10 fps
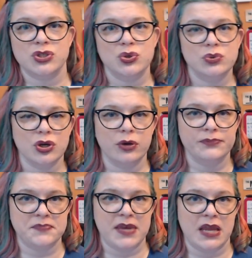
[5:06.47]
two
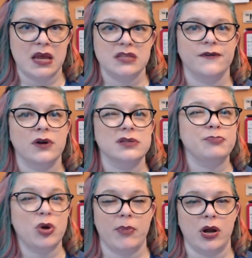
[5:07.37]
terms mean as far as
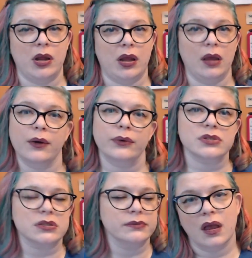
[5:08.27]
book marketing
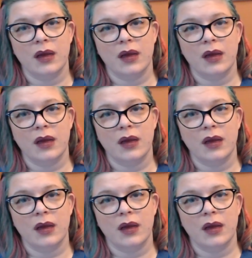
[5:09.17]
goes.